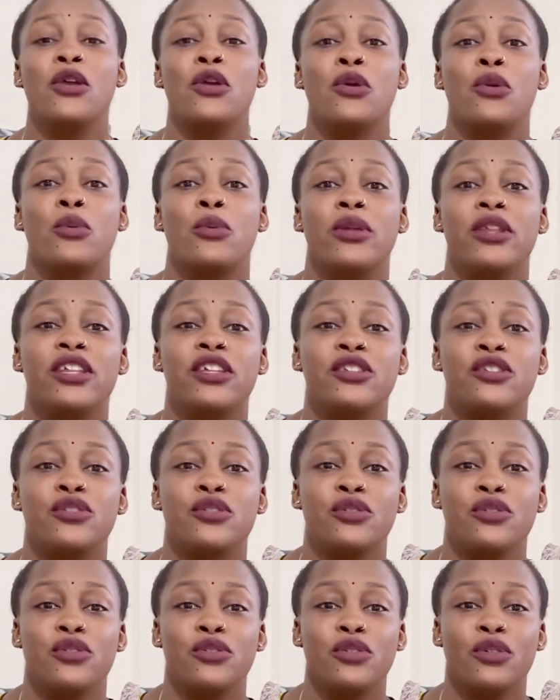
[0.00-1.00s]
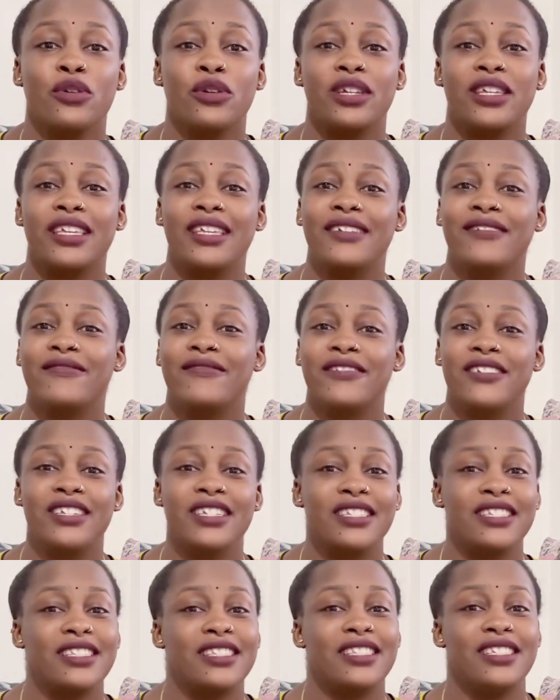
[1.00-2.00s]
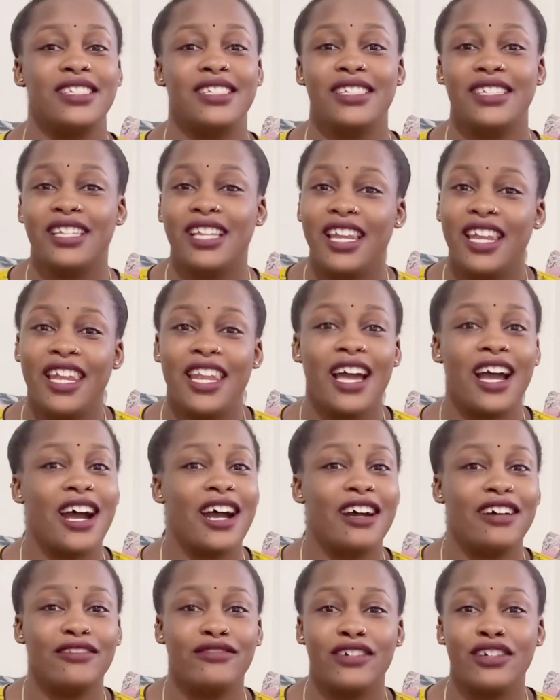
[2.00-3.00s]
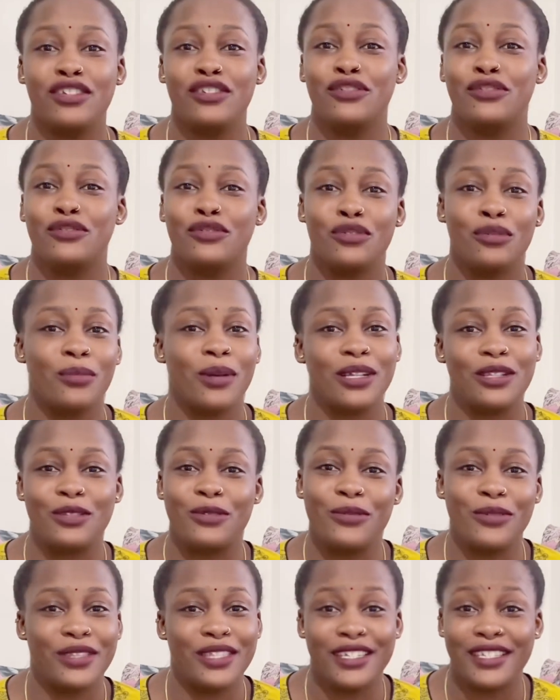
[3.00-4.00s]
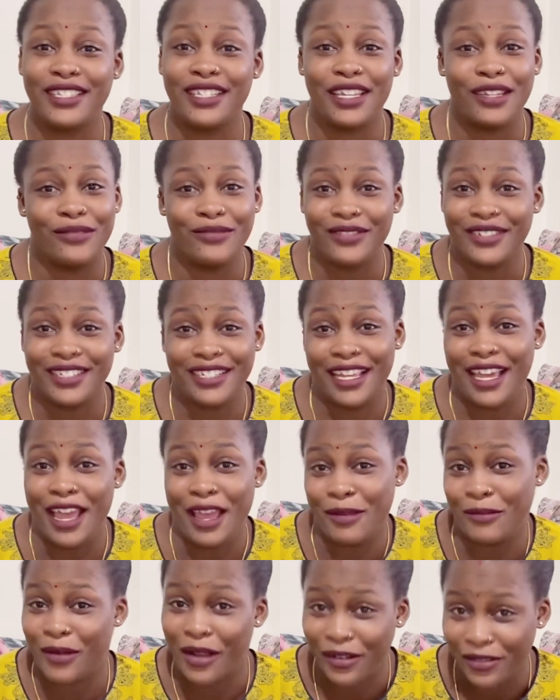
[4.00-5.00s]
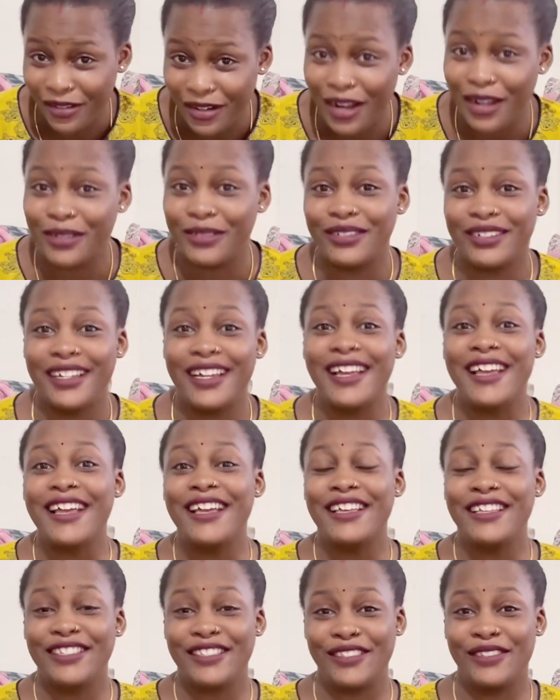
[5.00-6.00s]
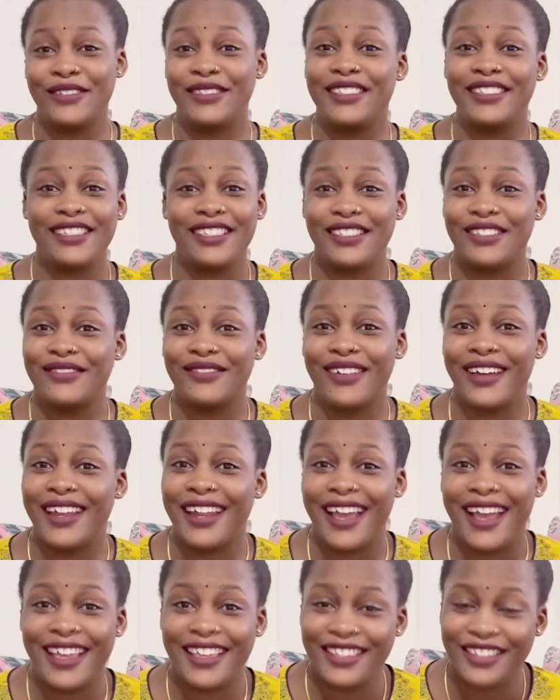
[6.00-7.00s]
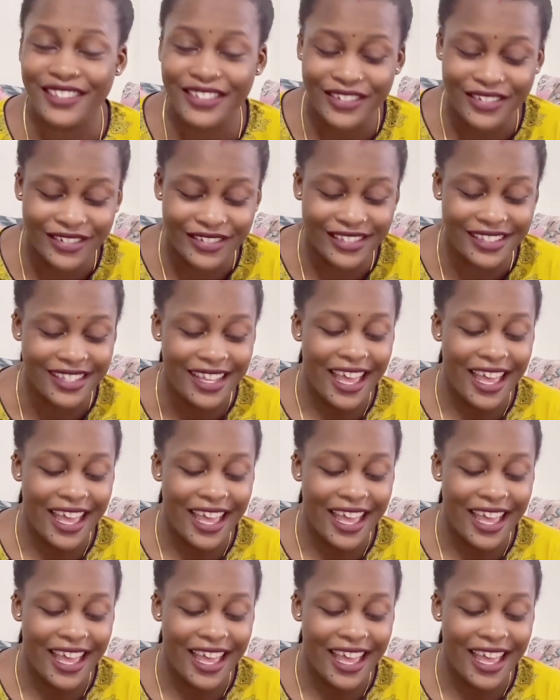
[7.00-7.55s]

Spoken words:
We need to give it the love and romance with it every time around. So this is what I use,